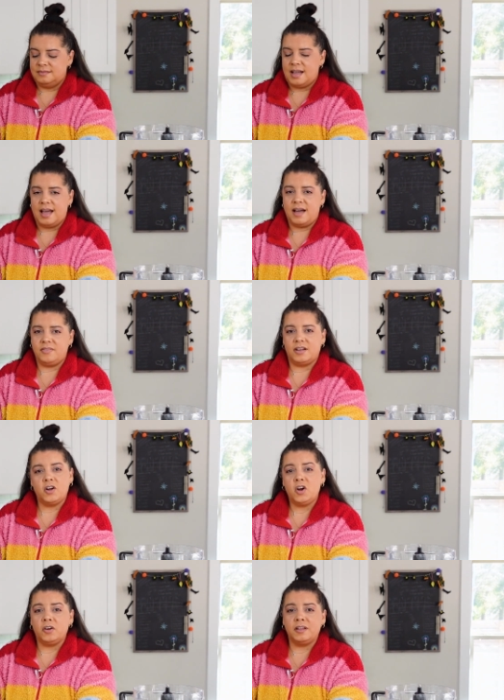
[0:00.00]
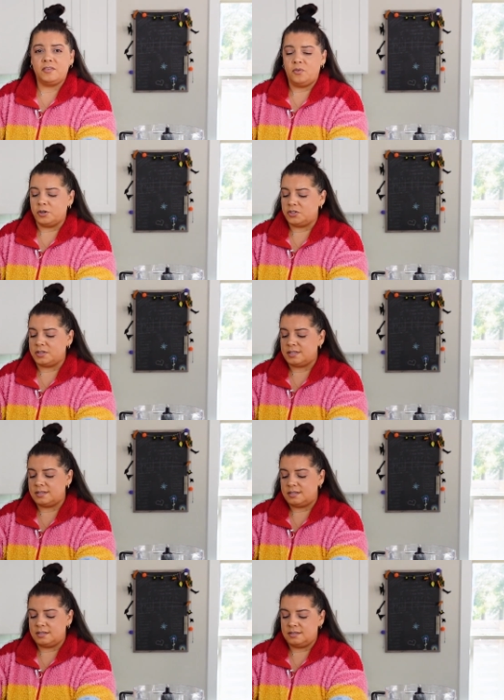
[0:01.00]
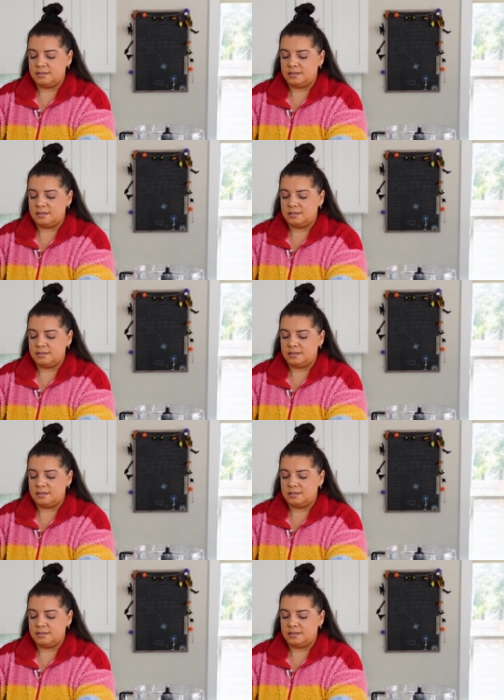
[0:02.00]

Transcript: I have like a garlic fortress.